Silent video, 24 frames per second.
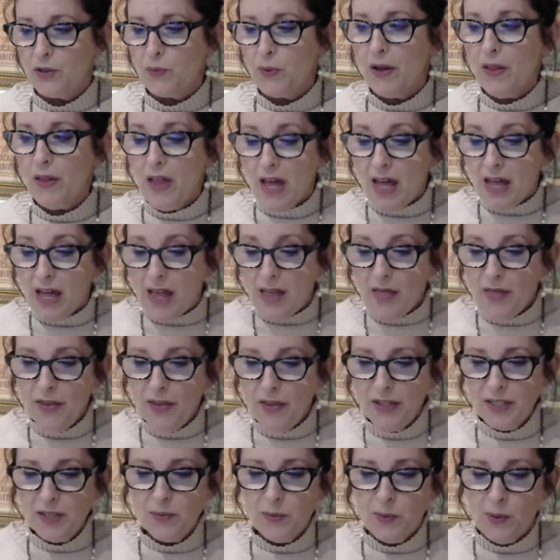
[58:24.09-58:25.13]
Well,
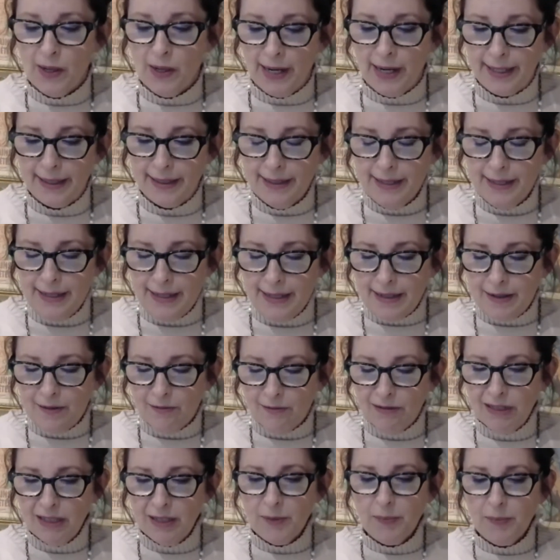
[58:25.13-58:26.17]
this wine
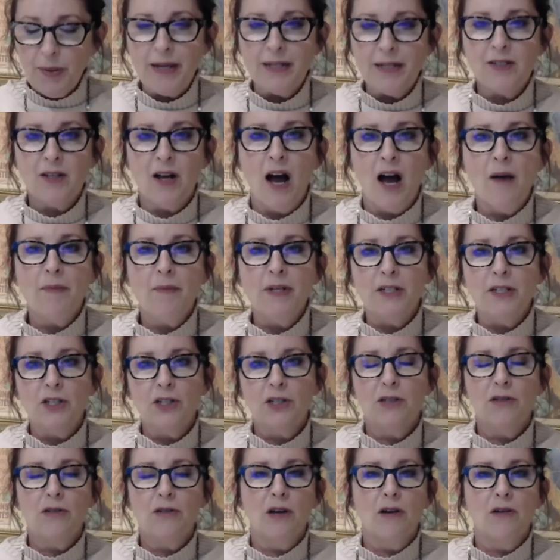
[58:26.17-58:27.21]
really pays homage
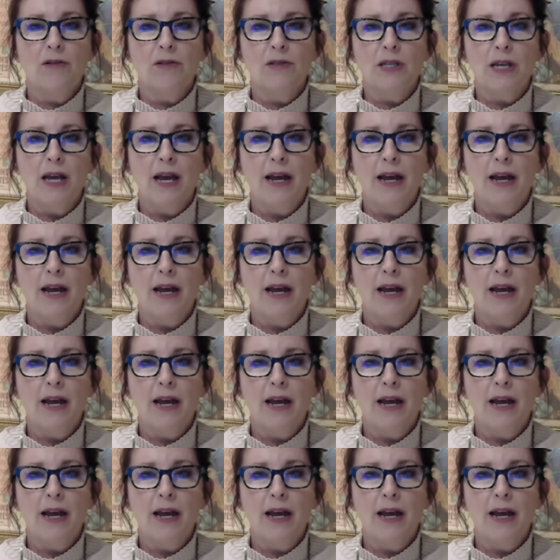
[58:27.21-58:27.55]
to those